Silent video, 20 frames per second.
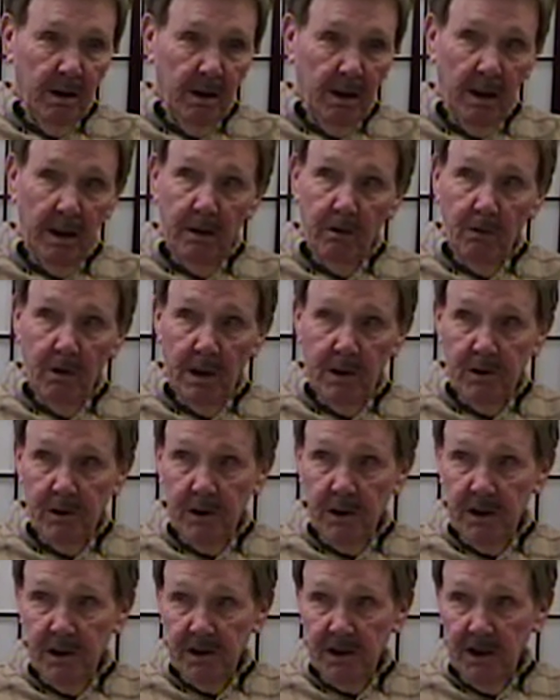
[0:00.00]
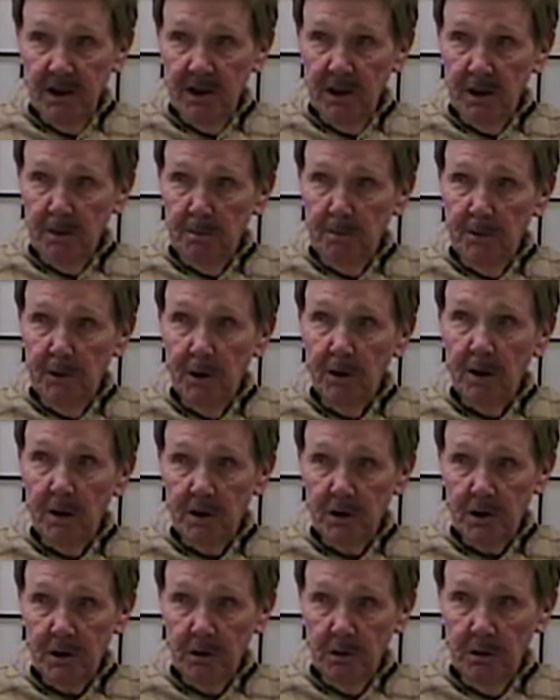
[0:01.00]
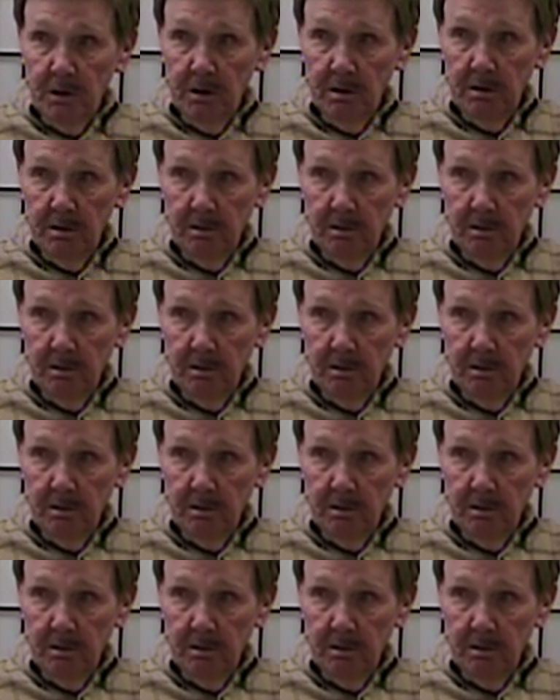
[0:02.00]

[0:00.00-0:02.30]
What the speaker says: Otherwise, we're going to send you to bugler school.